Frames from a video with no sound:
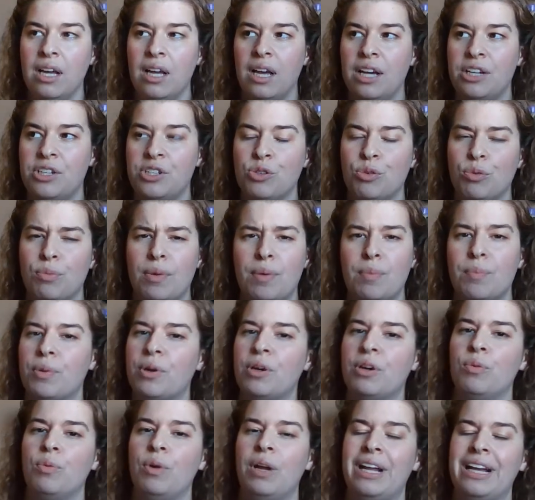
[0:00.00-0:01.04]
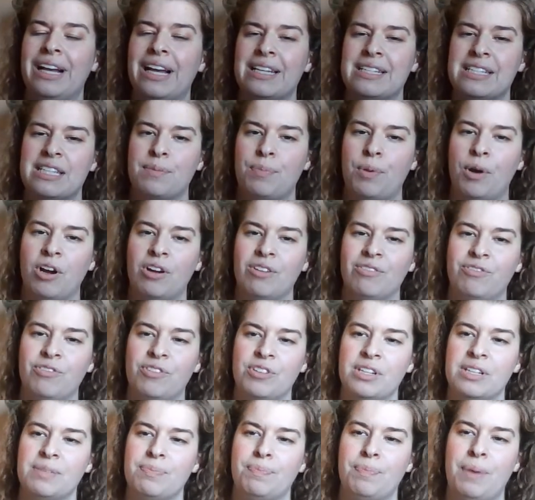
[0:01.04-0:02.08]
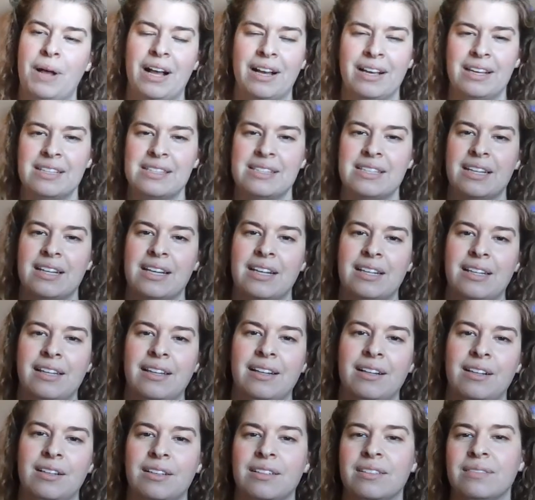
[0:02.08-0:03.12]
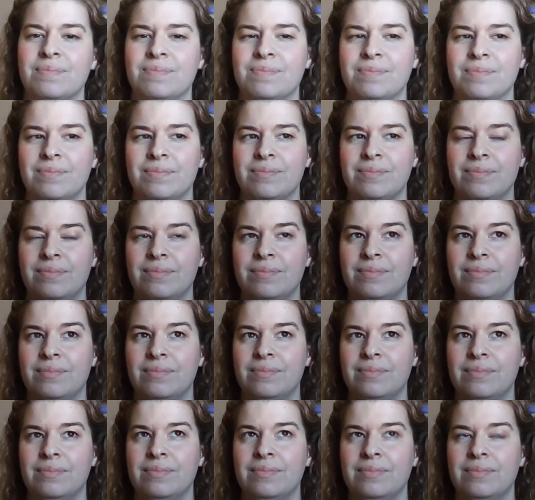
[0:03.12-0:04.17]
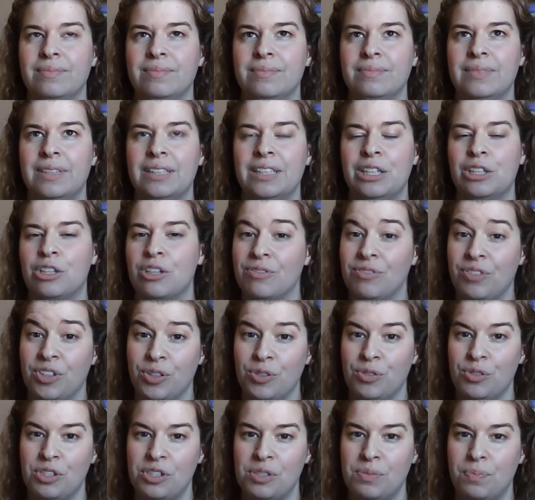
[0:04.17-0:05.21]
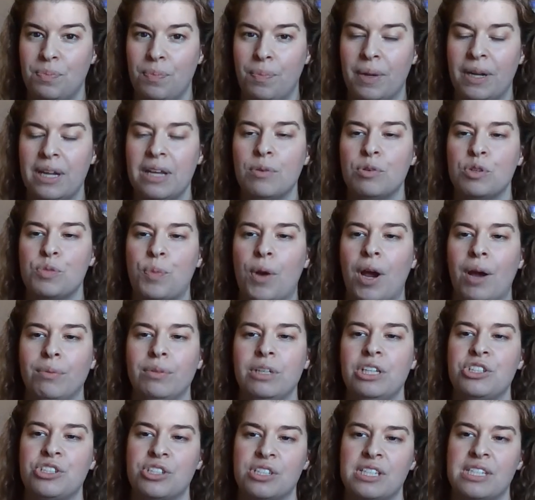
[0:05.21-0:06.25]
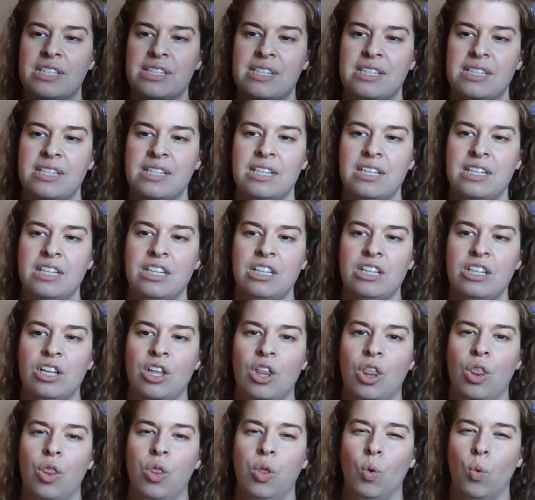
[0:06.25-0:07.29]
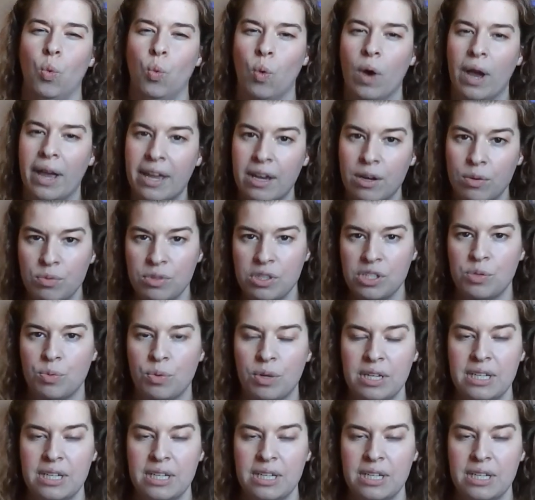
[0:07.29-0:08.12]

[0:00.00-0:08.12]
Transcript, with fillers: I do remember when I got to the part for the pockets, I got a little confused, but it was probably just the way it was